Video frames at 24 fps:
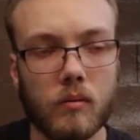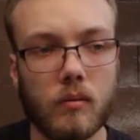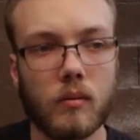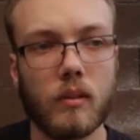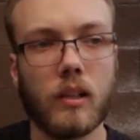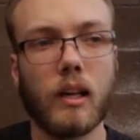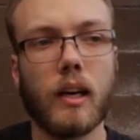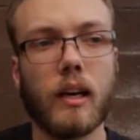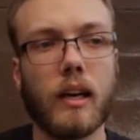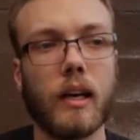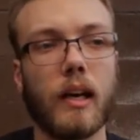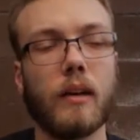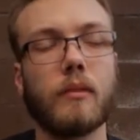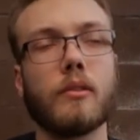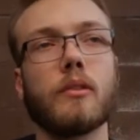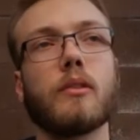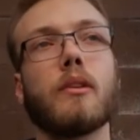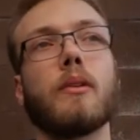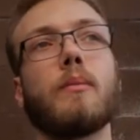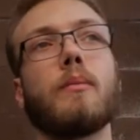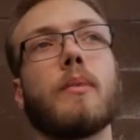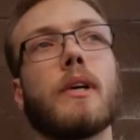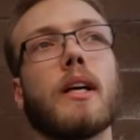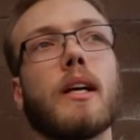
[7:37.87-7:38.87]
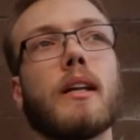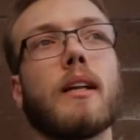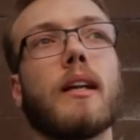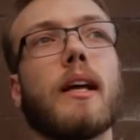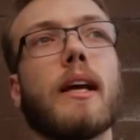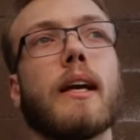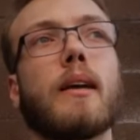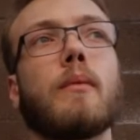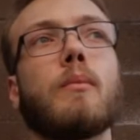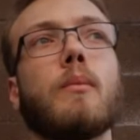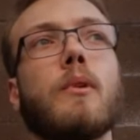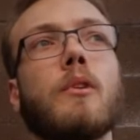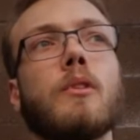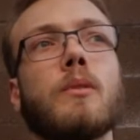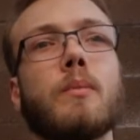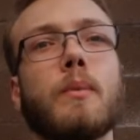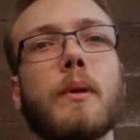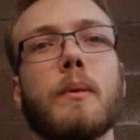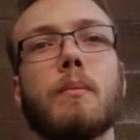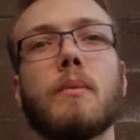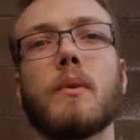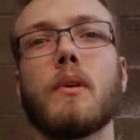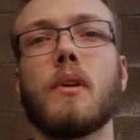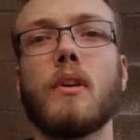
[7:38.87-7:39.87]
not everyone, but like most
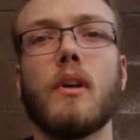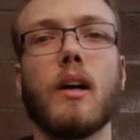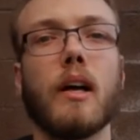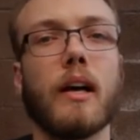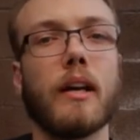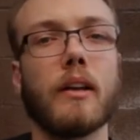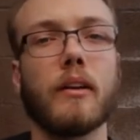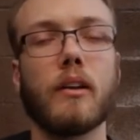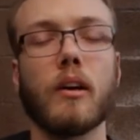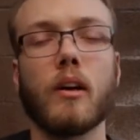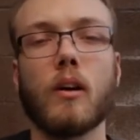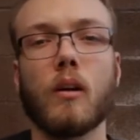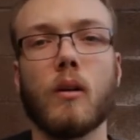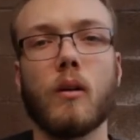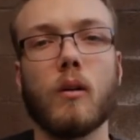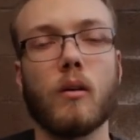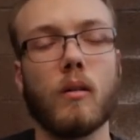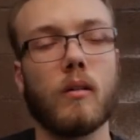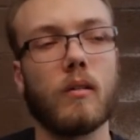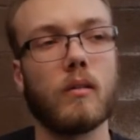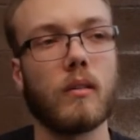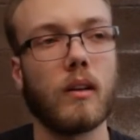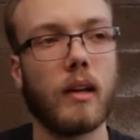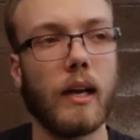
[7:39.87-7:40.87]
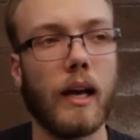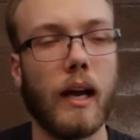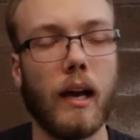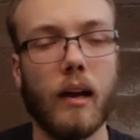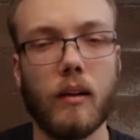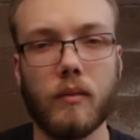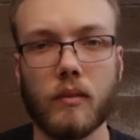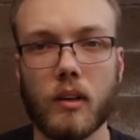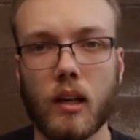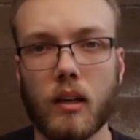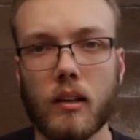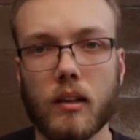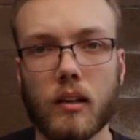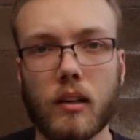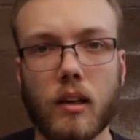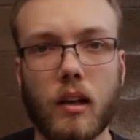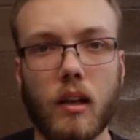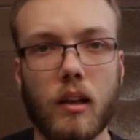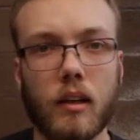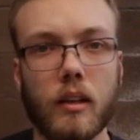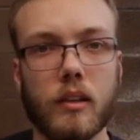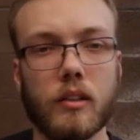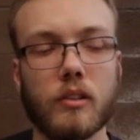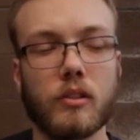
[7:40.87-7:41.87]
people I know have gone to
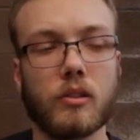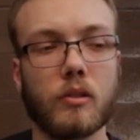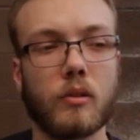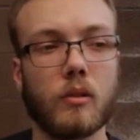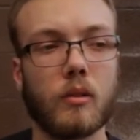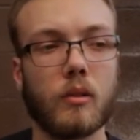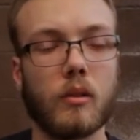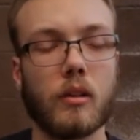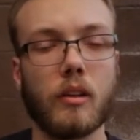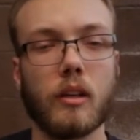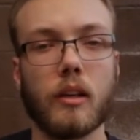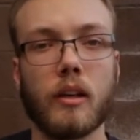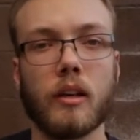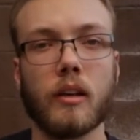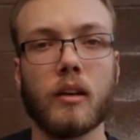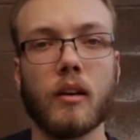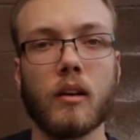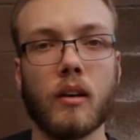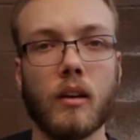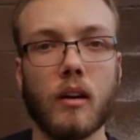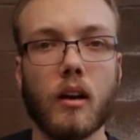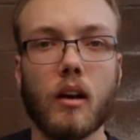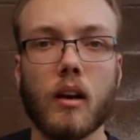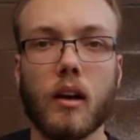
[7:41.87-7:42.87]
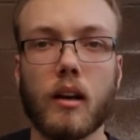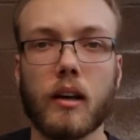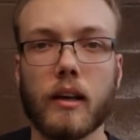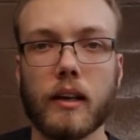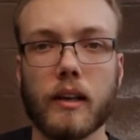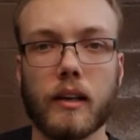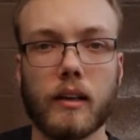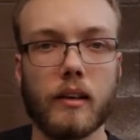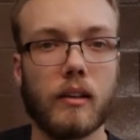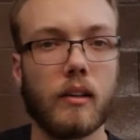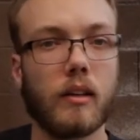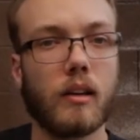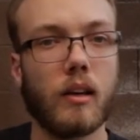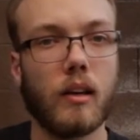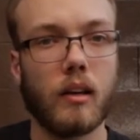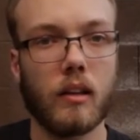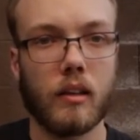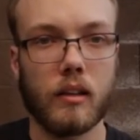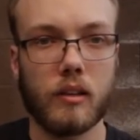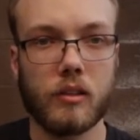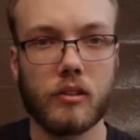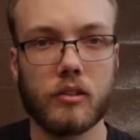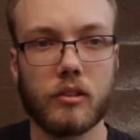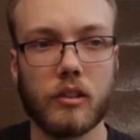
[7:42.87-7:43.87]
college or are in
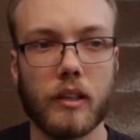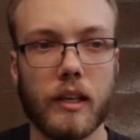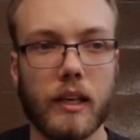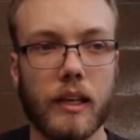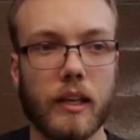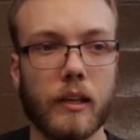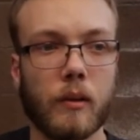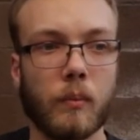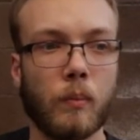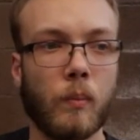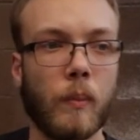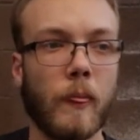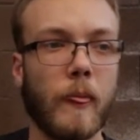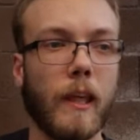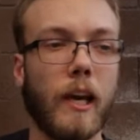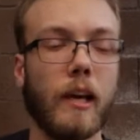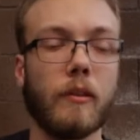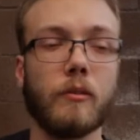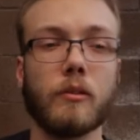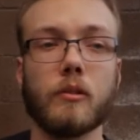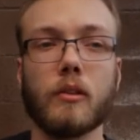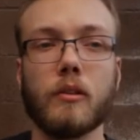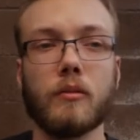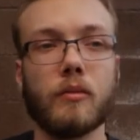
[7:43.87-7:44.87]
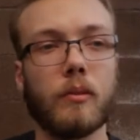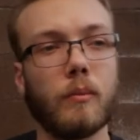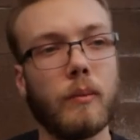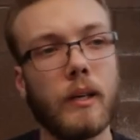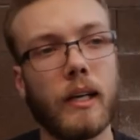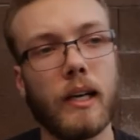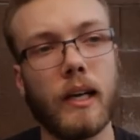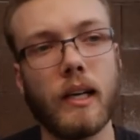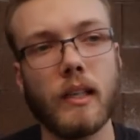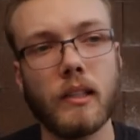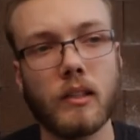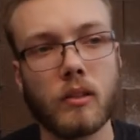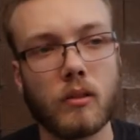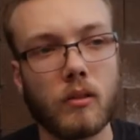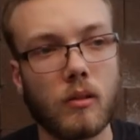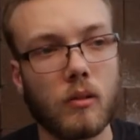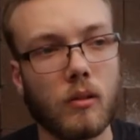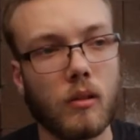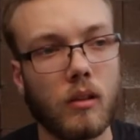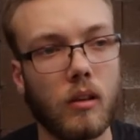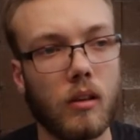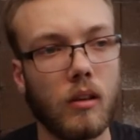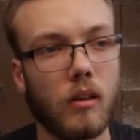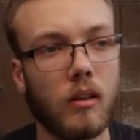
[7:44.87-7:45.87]
college. Like, everyone from my high
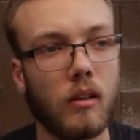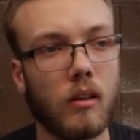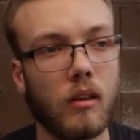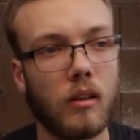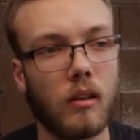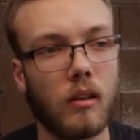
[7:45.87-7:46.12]
school,